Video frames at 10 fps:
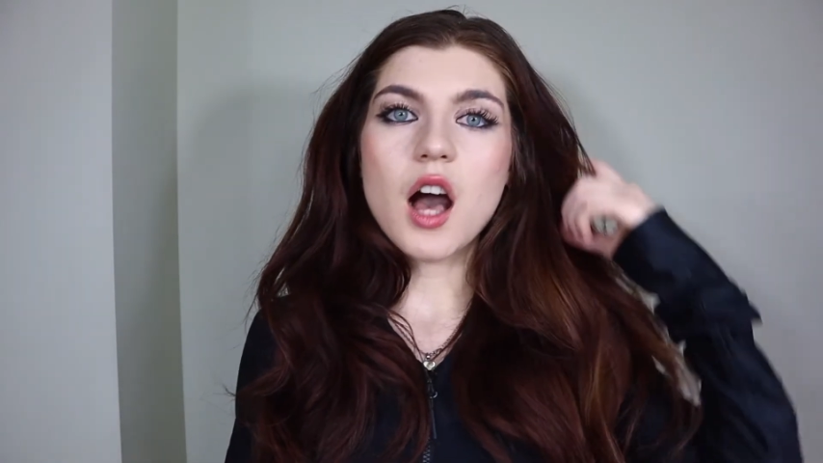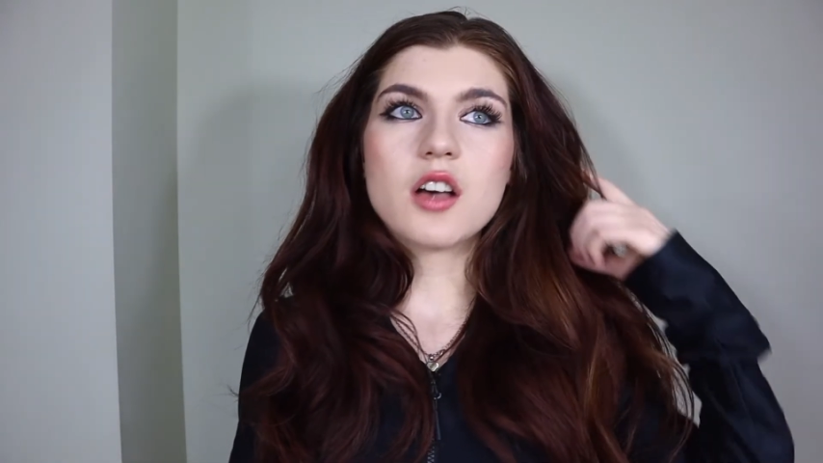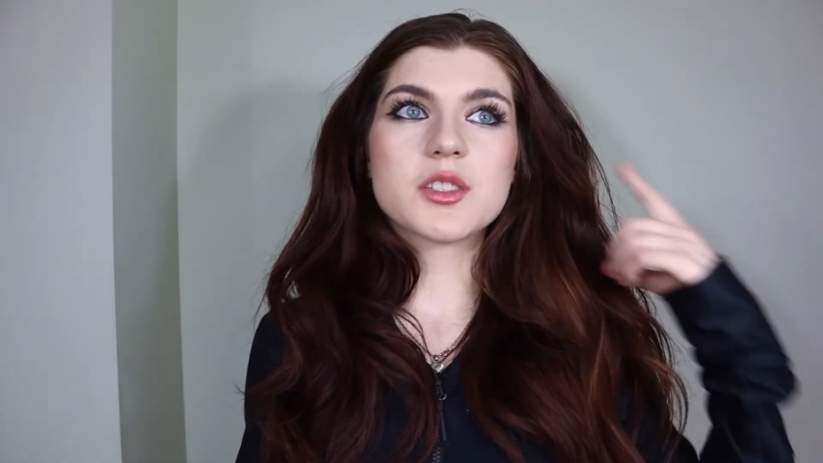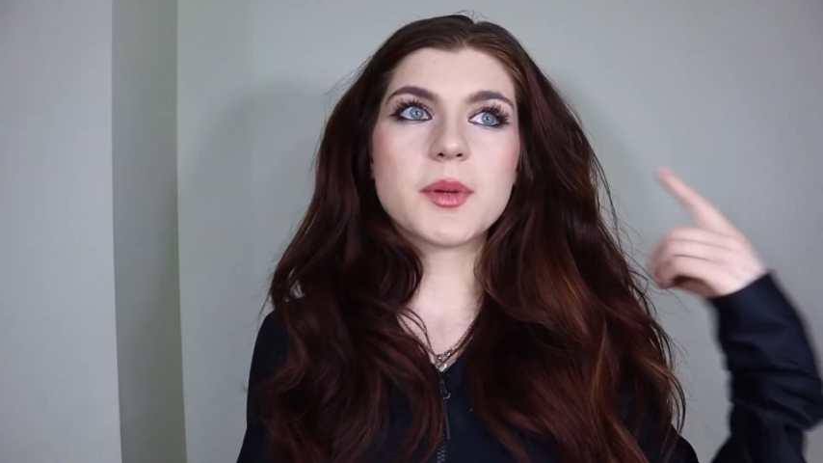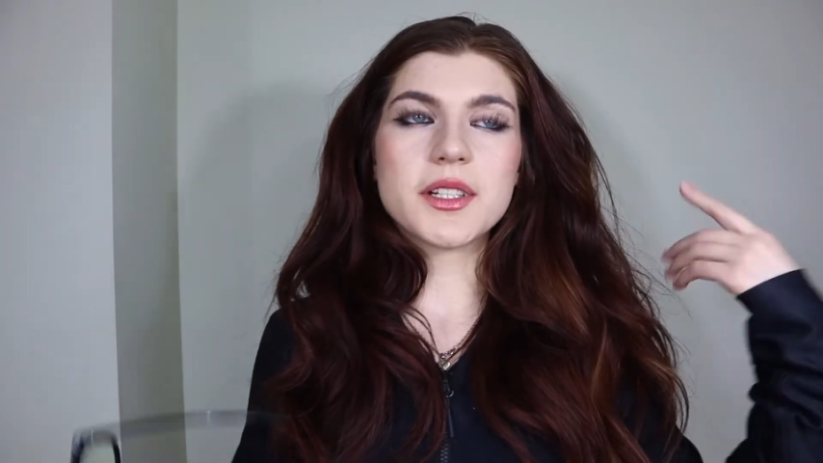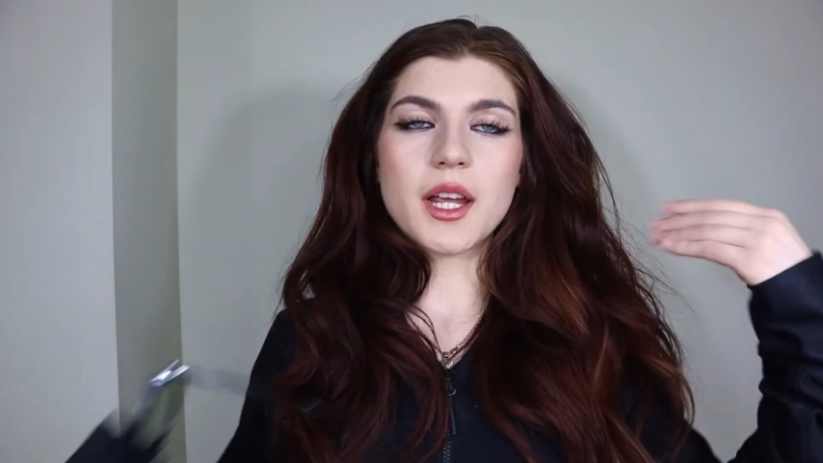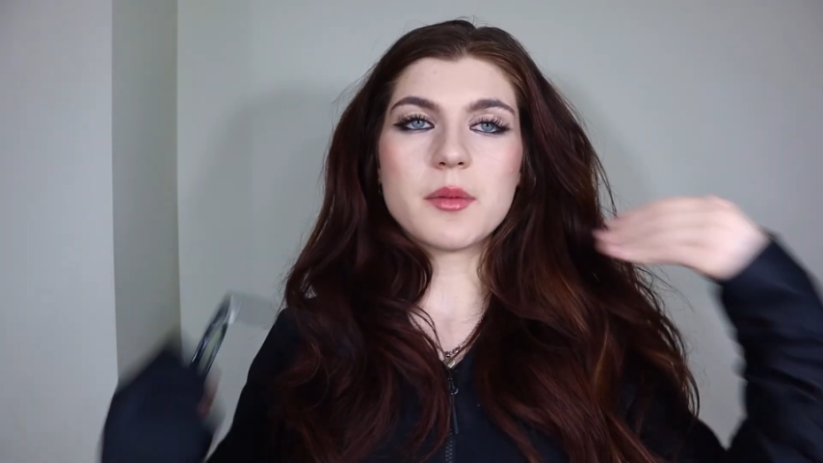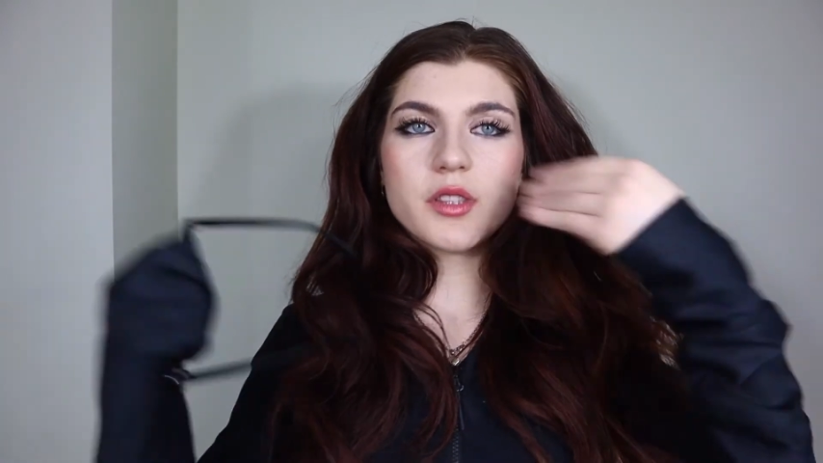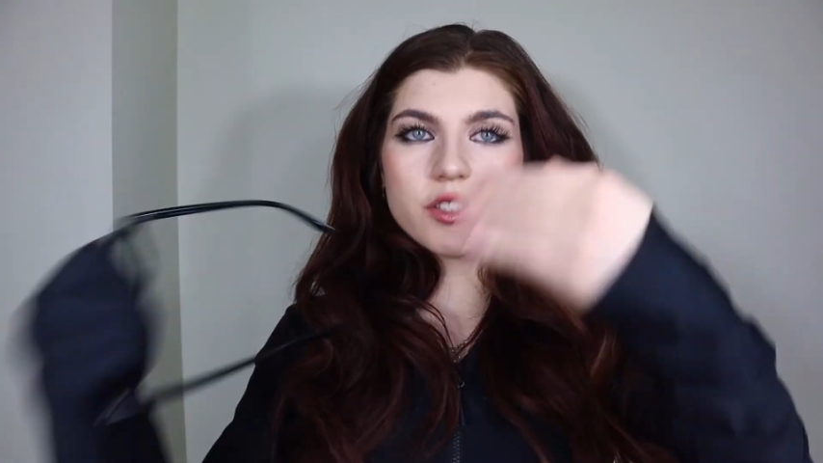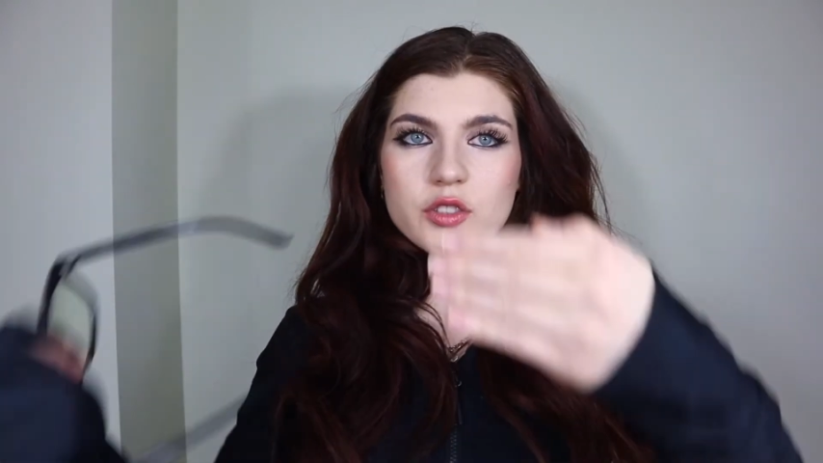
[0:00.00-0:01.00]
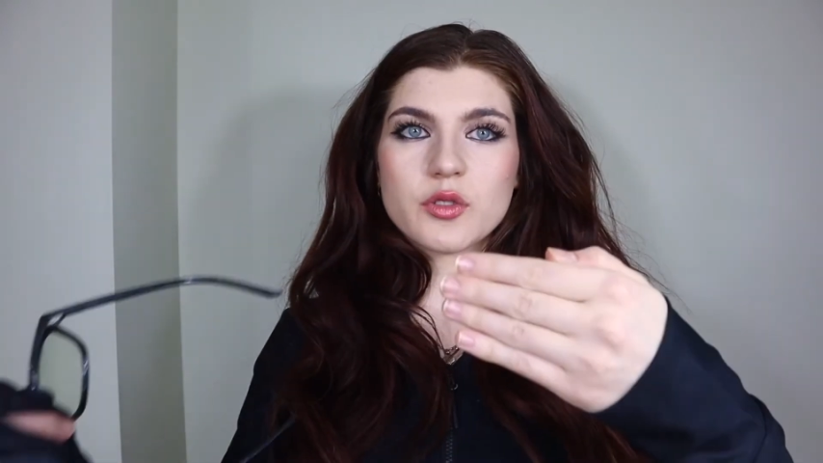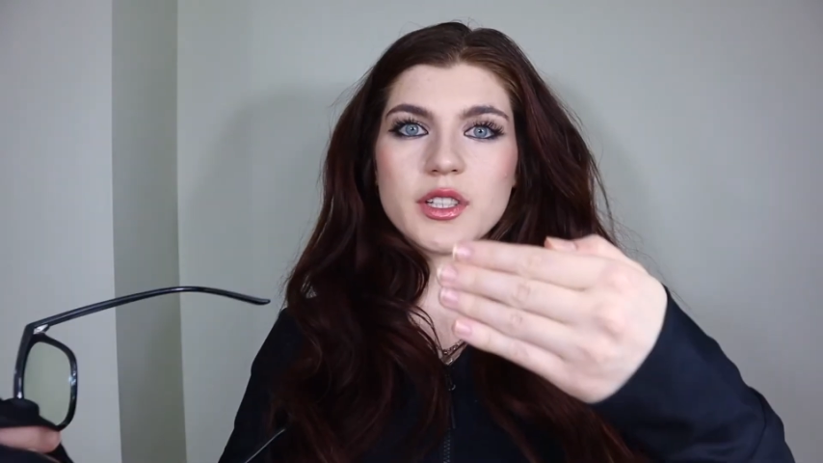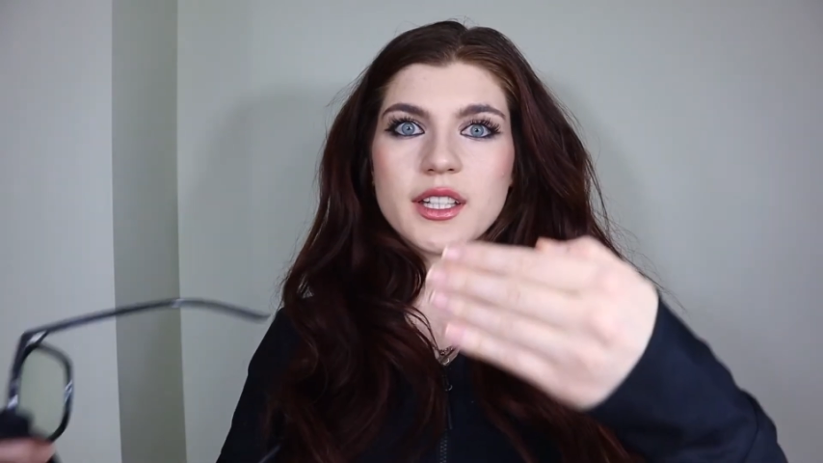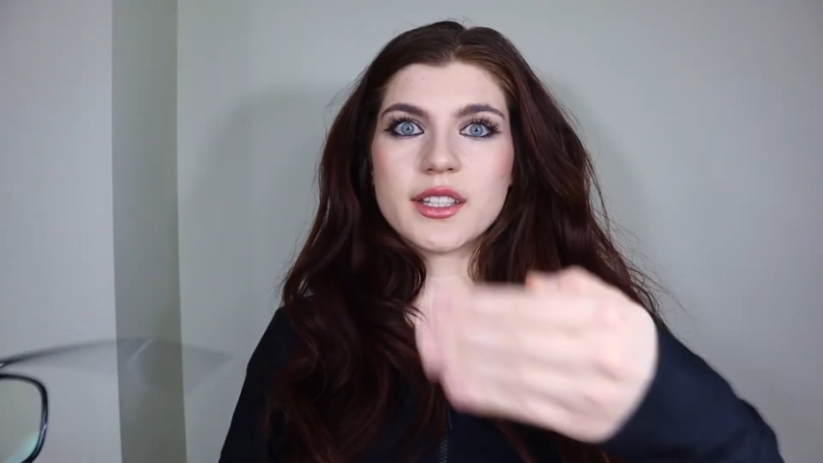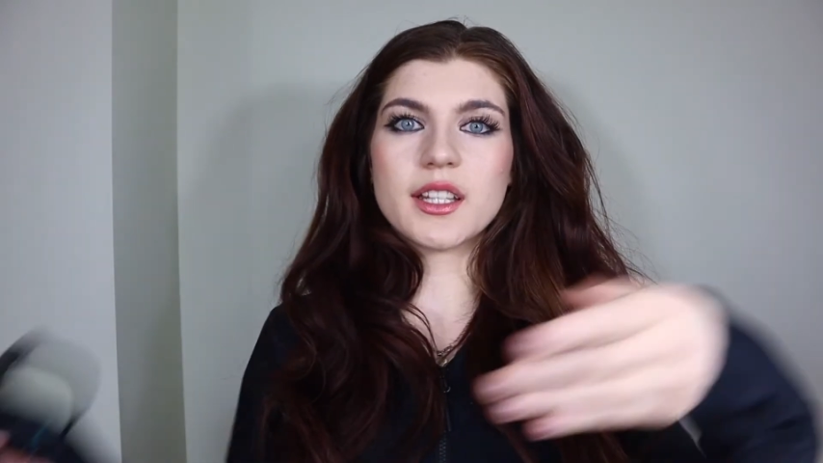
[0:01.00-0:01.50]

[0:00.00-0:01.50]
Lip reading: I'll spend time on the screen and